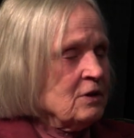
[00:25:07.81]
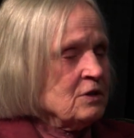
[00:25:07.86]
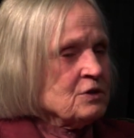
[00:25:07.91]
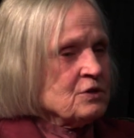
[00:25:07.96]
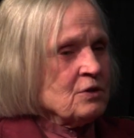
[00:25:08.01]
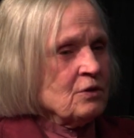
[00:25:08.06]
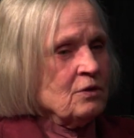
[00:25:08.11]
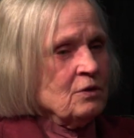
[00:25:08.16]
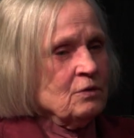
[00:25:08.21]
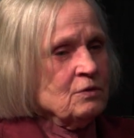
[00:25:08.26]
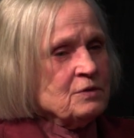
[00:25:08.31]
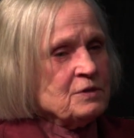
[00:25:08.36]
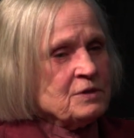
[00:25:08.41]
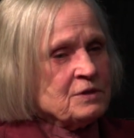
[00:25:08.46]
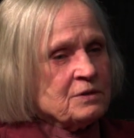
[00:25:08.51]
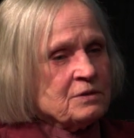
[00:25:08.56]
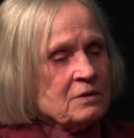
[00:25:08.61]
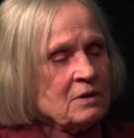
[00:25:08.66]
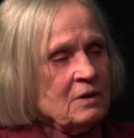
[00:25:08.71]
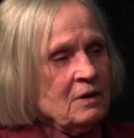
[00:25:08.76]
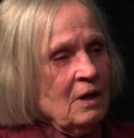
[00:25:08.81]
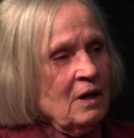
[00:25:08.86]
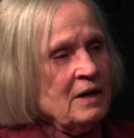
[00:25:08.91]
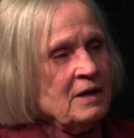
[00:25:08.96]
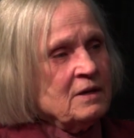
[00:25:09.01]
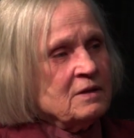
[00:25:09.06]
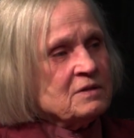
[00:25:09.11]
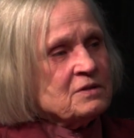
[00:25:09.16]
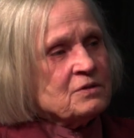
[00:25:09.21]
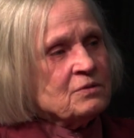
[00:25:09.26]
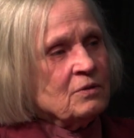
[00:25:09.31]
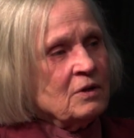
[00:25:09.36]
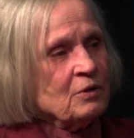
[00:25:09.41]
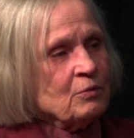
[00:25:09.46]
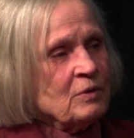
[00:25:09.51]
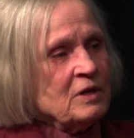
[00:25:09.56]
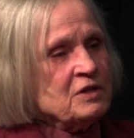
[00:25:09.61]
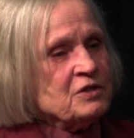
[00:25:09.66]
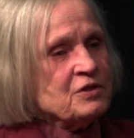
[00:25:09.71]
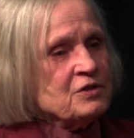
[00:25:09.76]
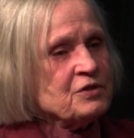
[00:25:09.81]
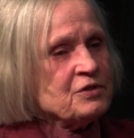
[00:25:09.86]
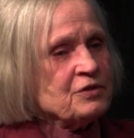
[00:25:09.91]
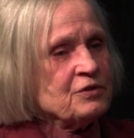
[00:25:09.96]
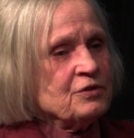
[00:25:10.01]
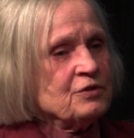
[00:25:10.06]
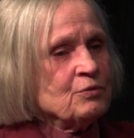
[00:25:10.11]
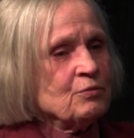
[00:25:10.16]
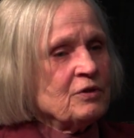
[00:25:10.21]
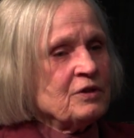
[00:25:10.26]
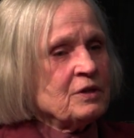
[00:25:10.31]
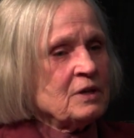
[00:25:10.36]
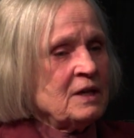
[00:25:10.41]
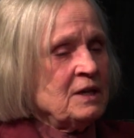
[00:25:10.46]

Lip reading: So those clients who are registered with